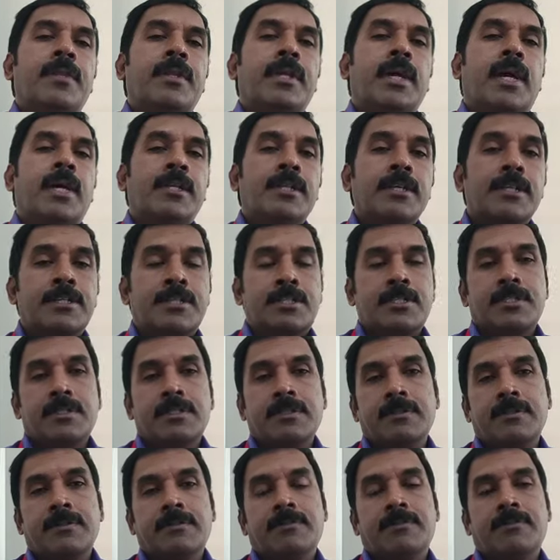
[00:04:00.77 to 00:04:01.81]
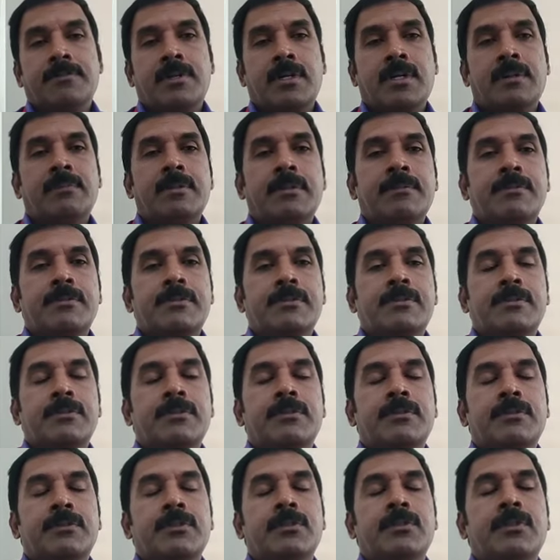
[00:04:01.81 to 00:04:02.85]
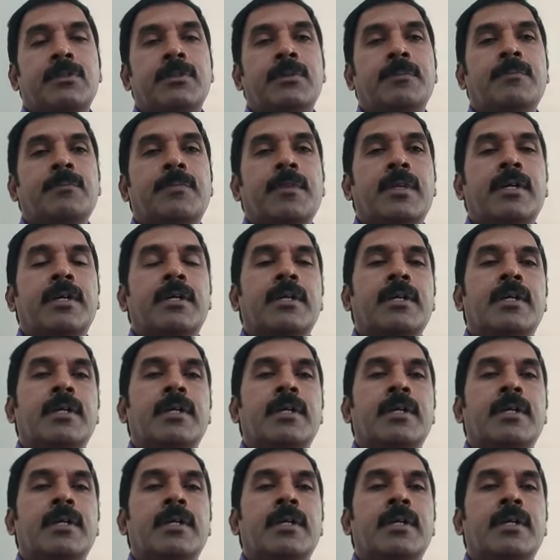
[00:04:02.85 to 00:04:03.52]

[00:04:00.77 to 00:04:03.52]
the others' problems. So